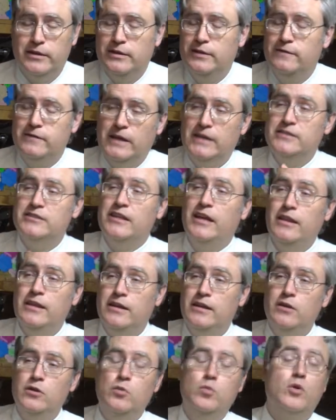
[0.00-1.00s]
If they say that
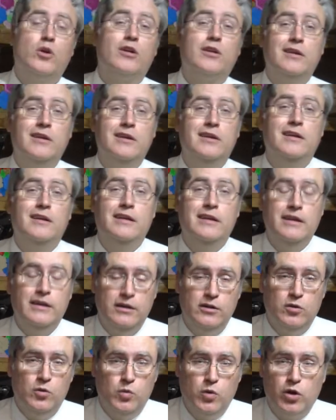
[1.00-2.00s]
it'll work,
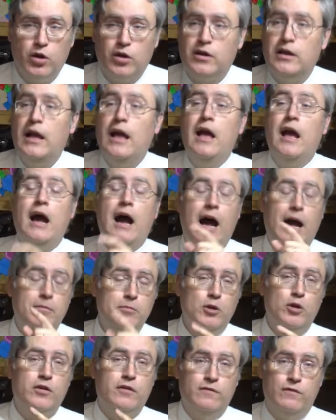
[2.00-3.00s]
it'll work. I'm
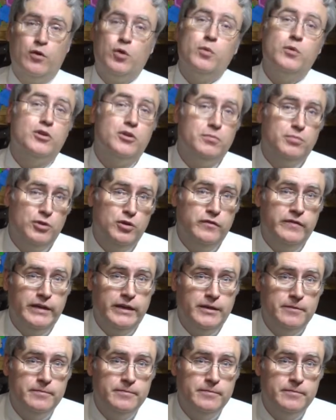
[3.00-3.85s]
looking forward to proving it.